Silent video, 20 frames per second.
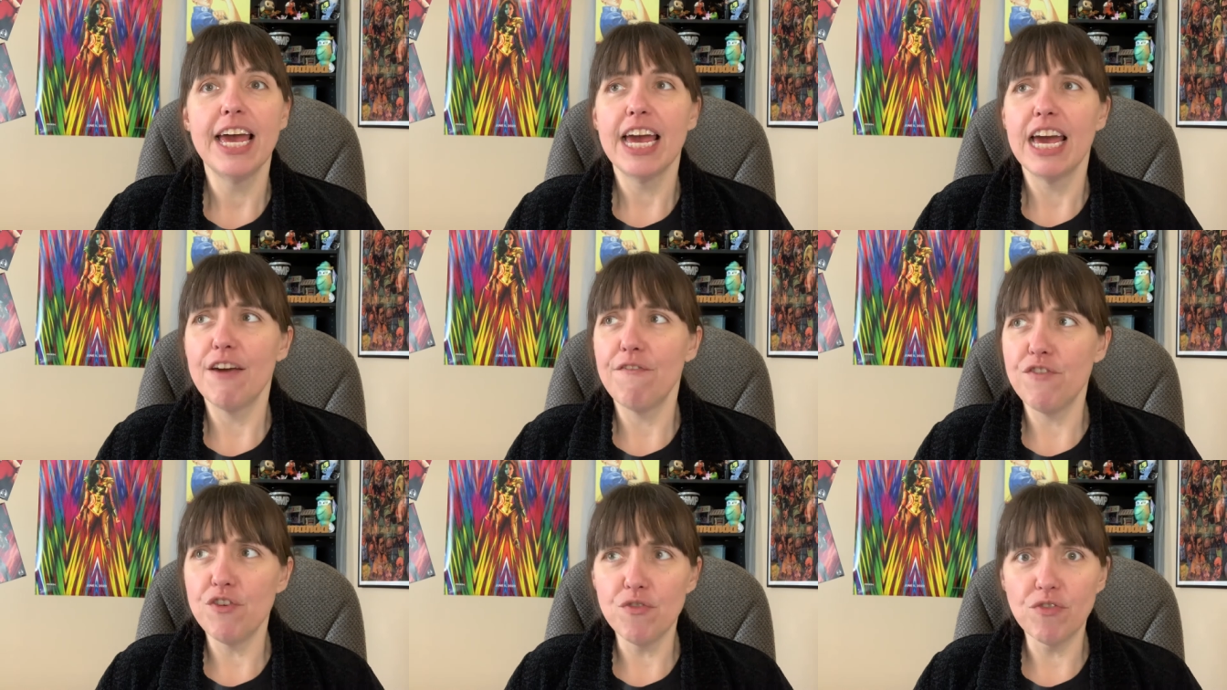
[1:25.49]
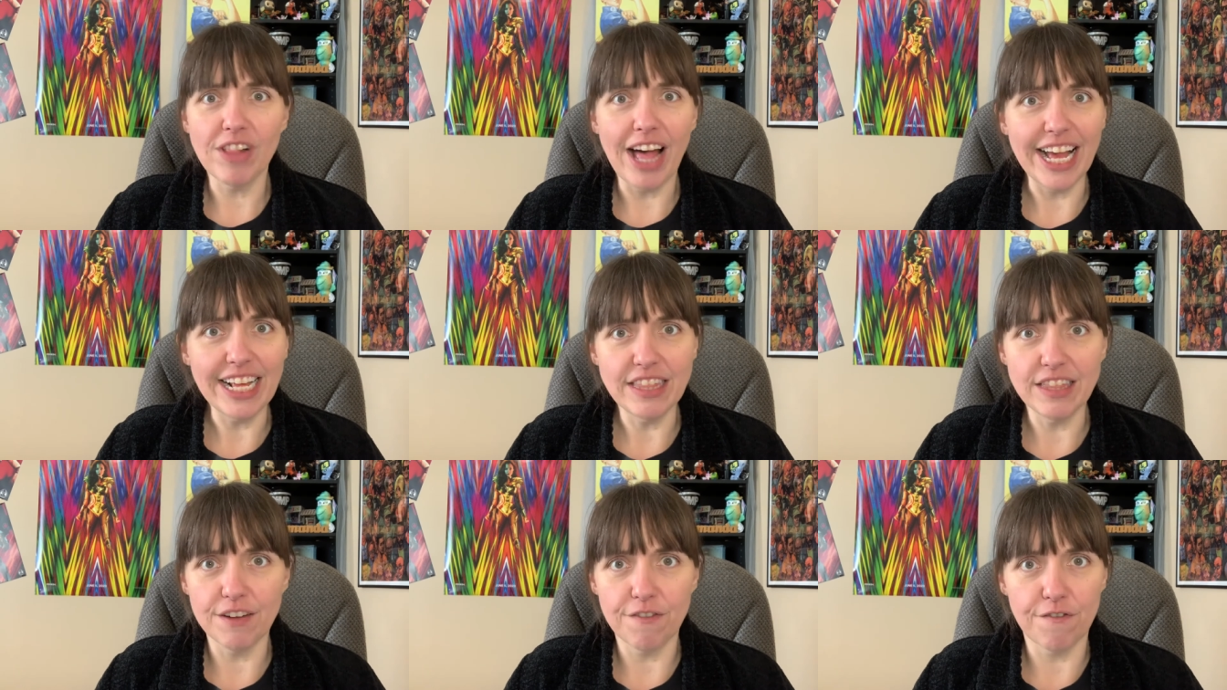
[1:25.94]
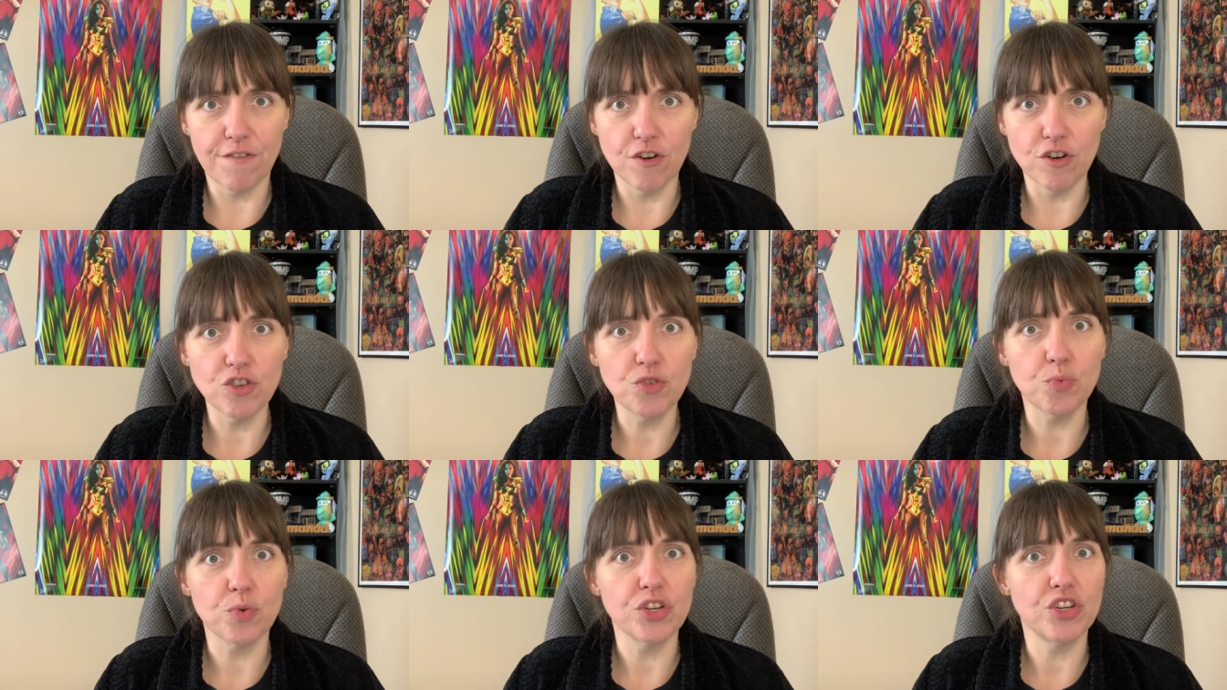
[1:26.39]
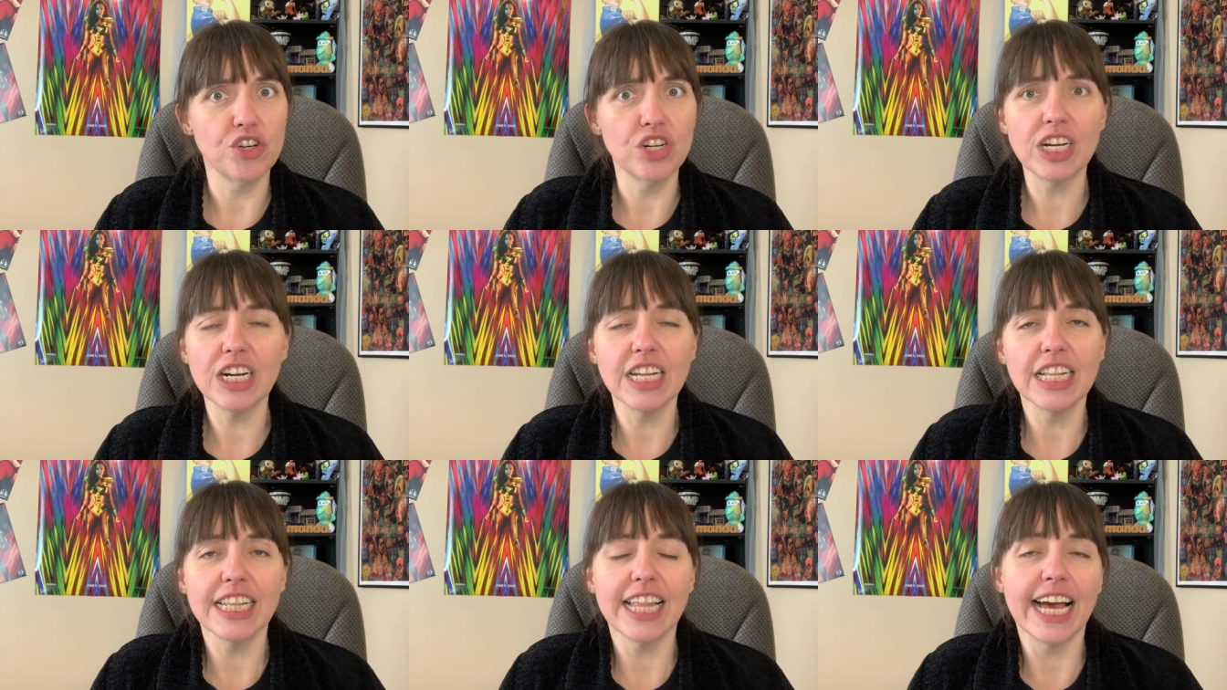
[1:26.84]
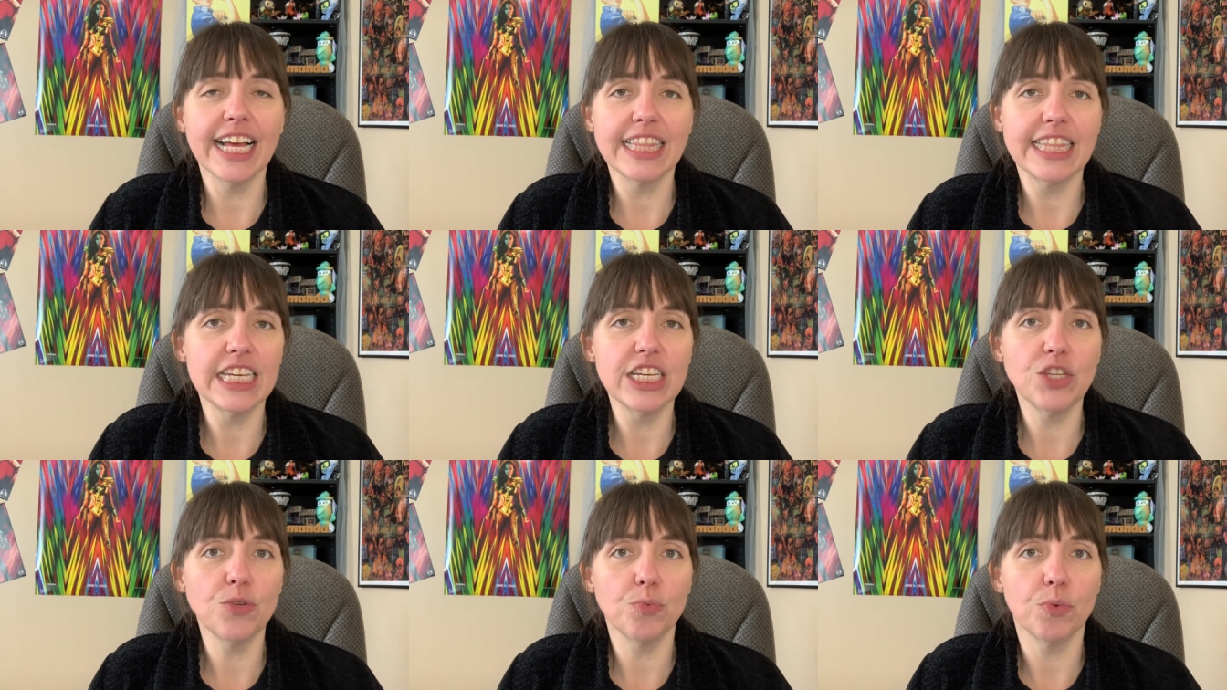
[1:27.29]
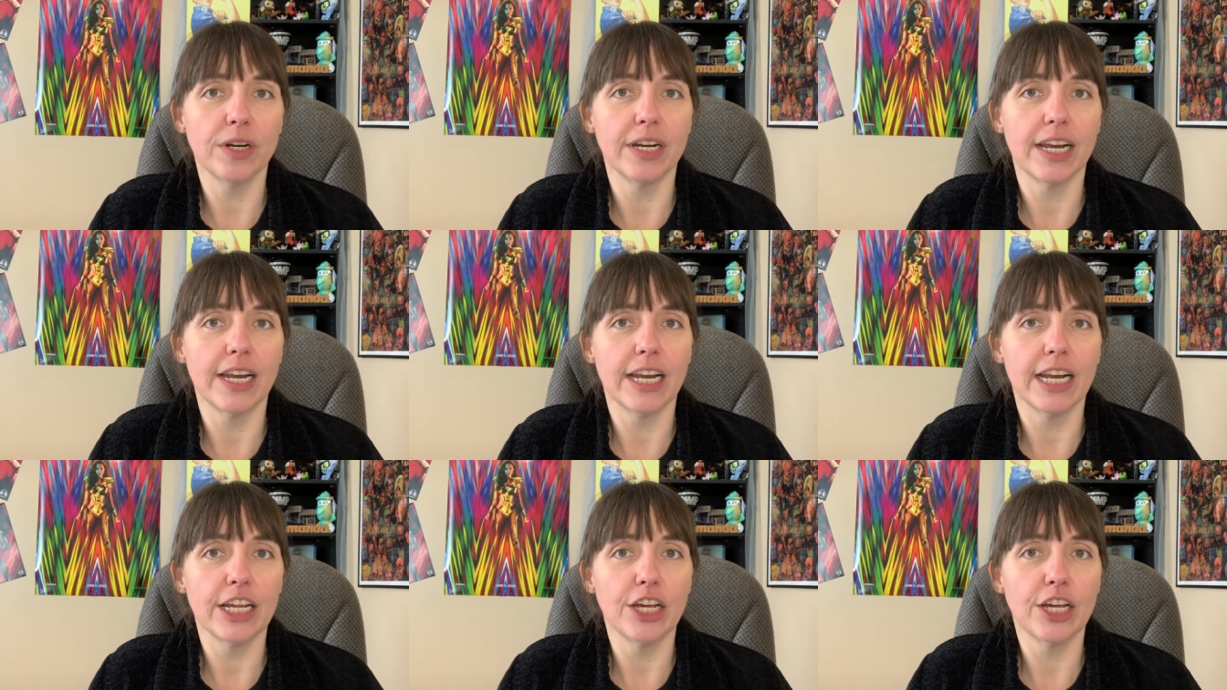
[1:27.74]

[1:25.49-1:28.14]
If you like the first one, you're gonna of like this one.